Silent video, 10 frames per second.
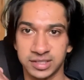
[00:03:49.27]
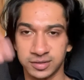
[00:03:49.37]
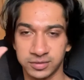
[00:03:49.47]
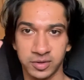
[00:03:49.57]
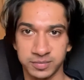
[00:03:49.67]

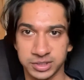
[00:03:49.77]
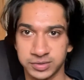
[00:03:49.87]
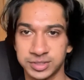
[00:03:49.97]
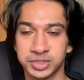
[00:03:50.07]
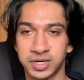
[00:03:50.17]
I'll throw up a
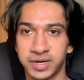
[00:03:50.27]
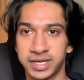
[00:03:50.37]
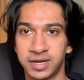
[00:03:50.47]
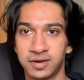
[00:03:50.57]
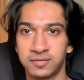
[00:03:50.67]
screenshot right
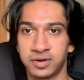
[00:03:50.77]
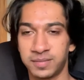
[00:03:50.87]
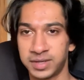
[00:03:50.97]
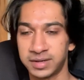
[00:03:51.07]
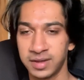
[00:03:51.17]
here of what I
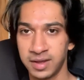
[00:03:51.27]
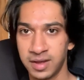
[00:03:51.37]
mean.